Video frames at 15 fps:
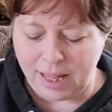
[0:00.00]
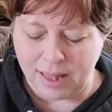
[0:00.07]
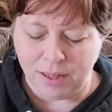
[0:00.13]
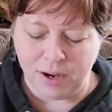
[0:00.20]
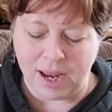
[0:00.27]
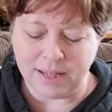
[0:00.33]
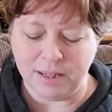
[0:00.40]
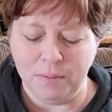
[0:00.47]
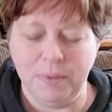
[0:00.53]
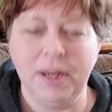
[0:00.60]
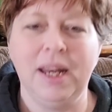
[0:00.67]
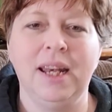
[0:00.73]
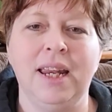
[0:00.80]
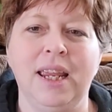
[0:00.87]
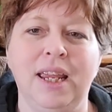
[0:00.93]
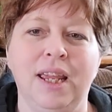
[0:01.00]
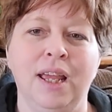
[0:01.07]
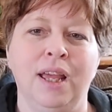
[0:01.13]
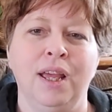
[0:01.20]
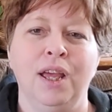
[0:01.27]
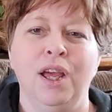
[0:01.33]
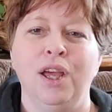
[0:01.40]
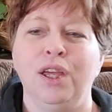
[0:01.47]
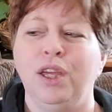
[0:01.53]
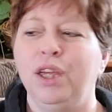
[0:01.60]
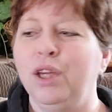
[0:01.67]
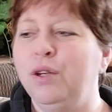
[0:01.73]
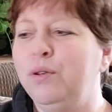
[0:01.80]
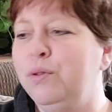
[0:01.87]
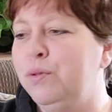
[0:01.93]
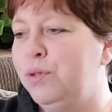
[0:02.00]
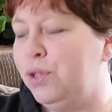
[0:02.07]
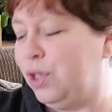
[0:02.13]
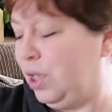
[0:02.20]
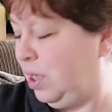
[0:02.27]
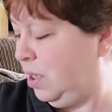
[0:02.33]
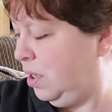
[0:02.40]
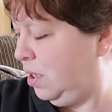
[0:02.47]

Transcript: there hasn't been any huge